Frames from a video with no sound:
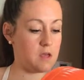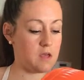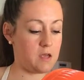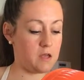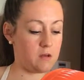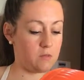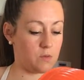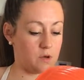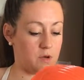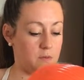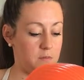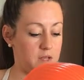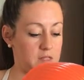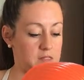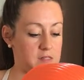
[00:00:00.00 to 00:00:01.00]
and we're going
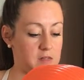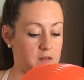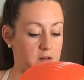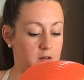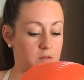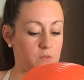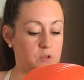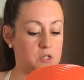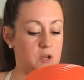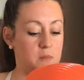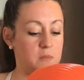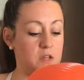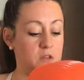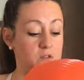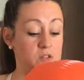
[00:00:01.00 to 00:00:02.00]
to mix it.
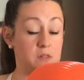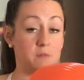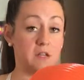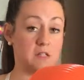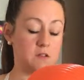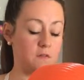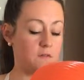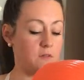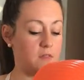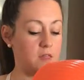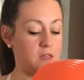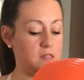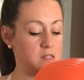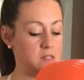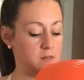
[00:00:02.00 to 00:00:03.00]
I'm going to use the mixer for
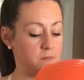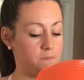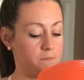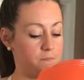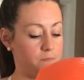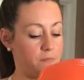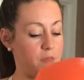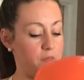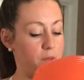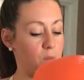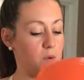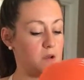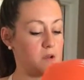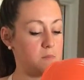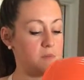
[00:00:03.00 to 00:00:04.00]
this, and then
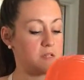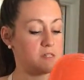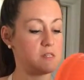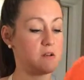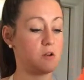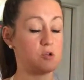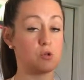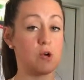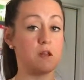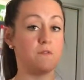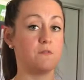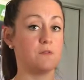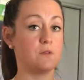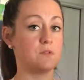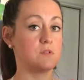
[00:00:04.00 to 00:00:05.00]
we're going to mix in our dried
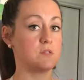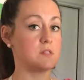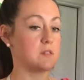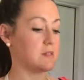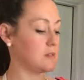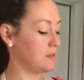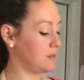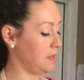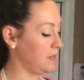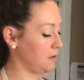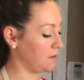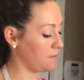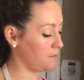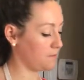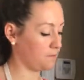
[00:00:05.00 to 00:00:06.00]
fruits later.